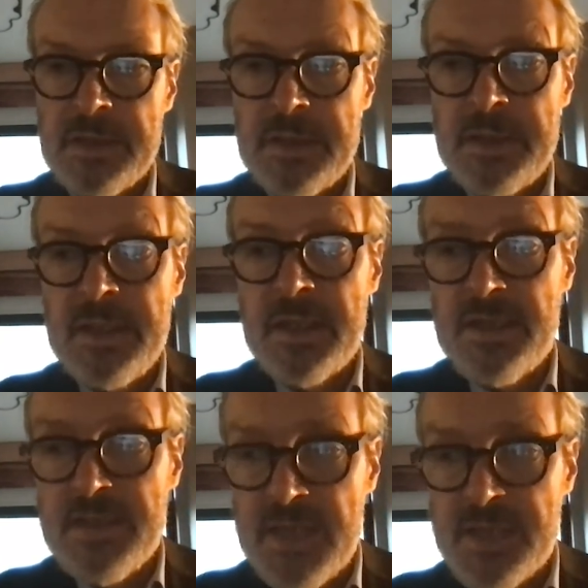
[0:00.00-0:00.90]
The
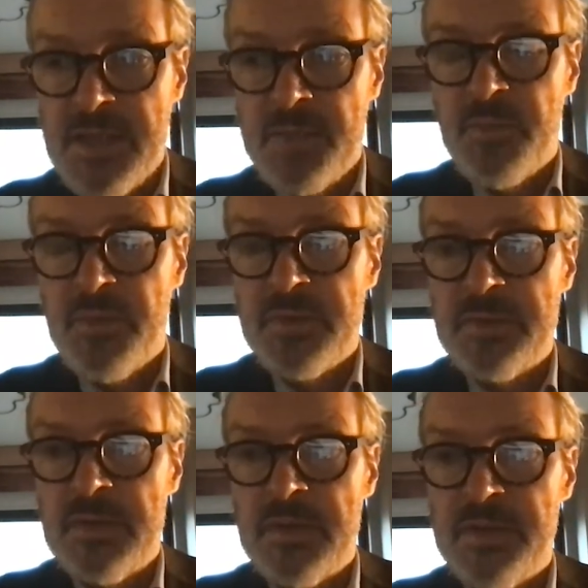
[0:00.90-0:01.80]
other next step,
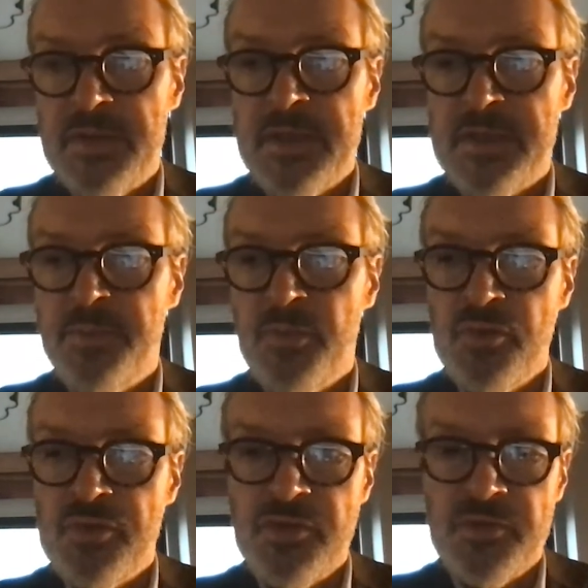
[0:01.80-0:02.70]
I think, is
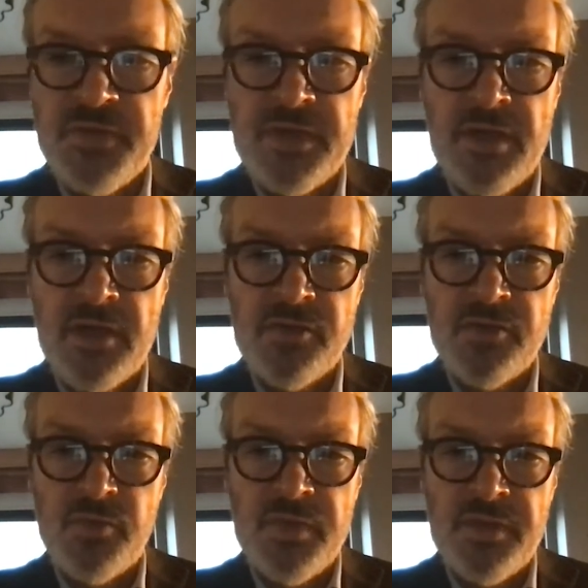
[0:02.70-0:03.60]
important to figure out
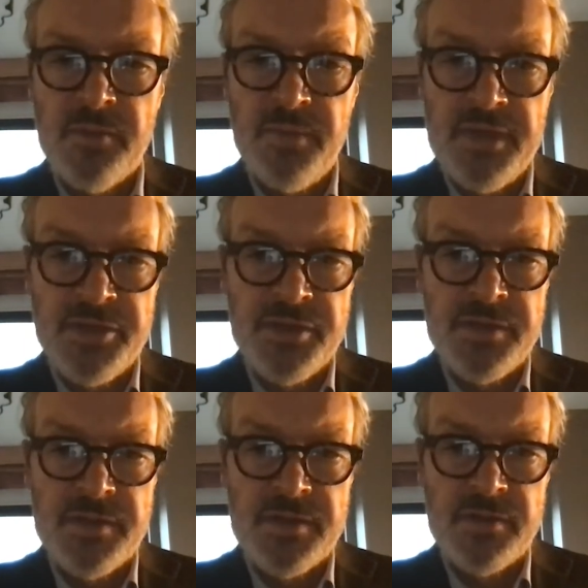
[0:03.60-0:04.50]
whether
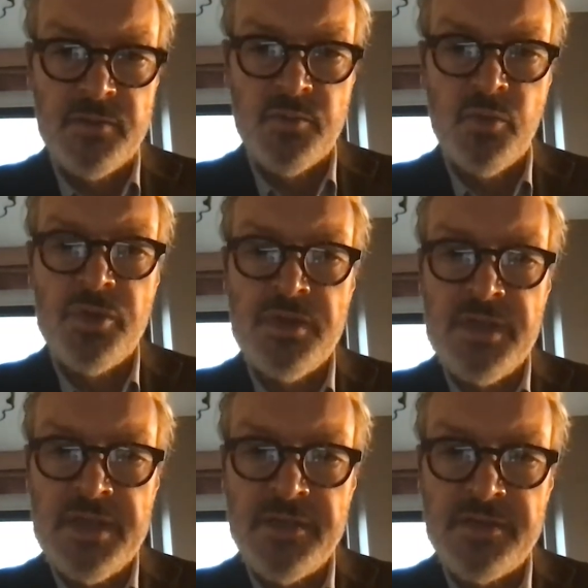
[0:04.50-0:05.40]
patients would
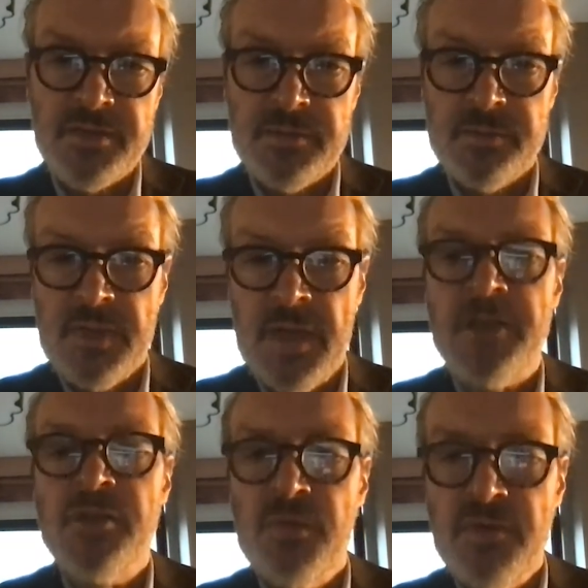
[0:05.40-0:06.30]
need
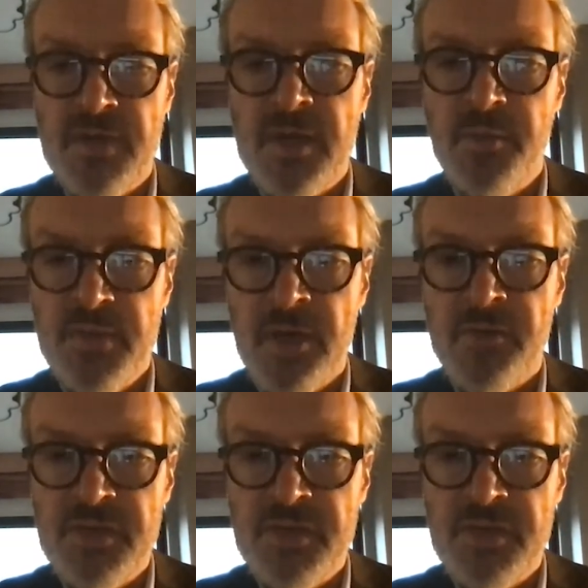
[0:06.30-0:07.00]
adjuvant therapy after